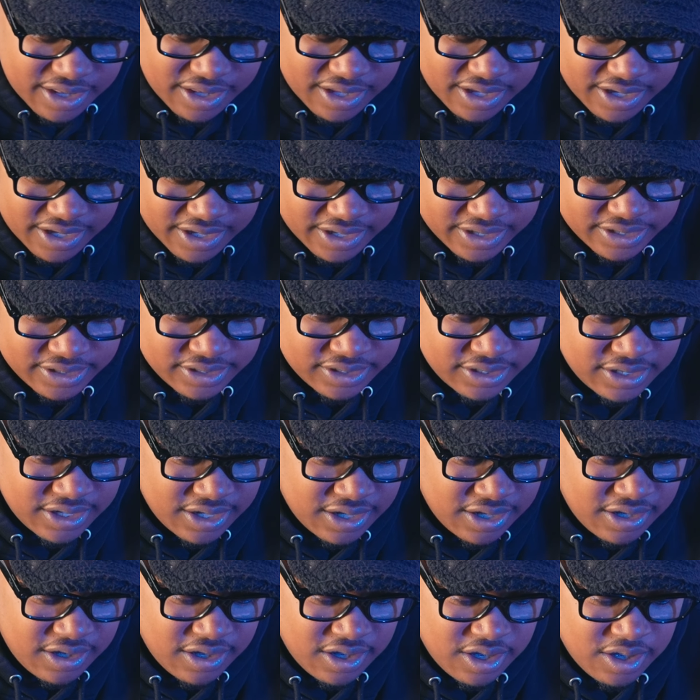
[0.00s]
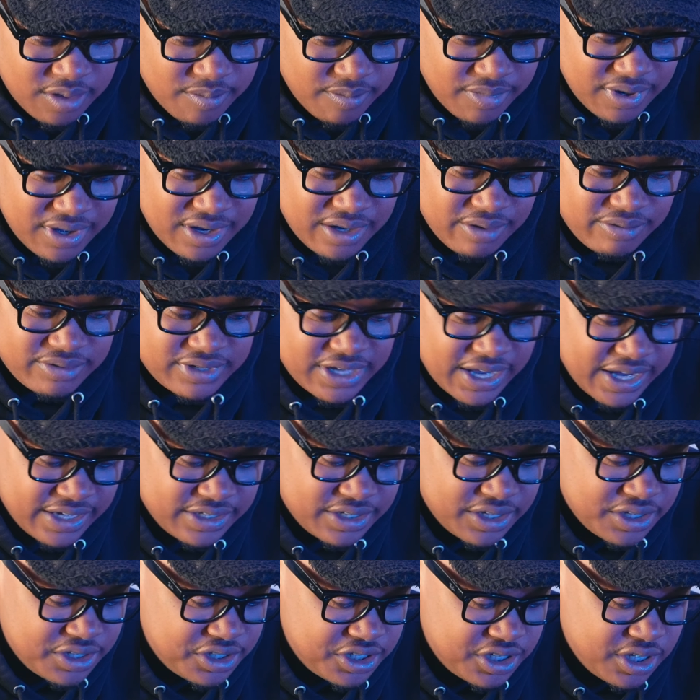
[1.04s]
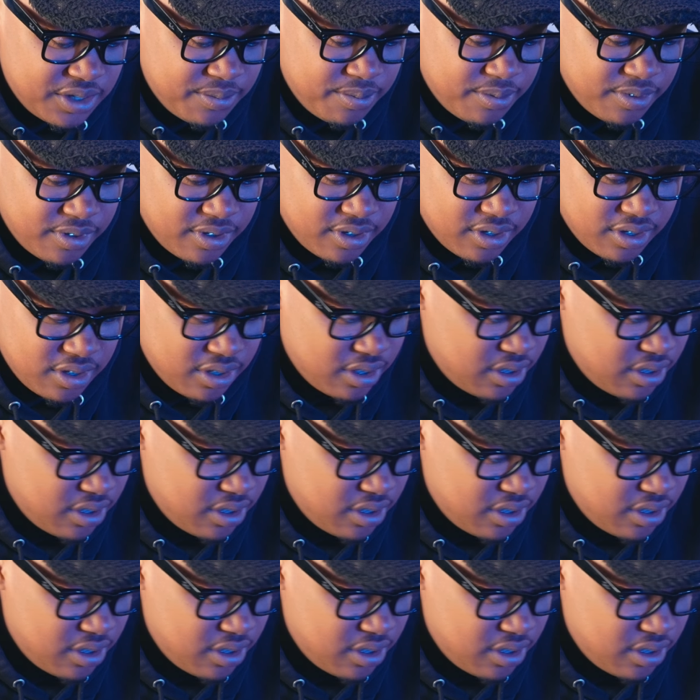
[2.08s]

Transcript: lens, but it was actually cheaper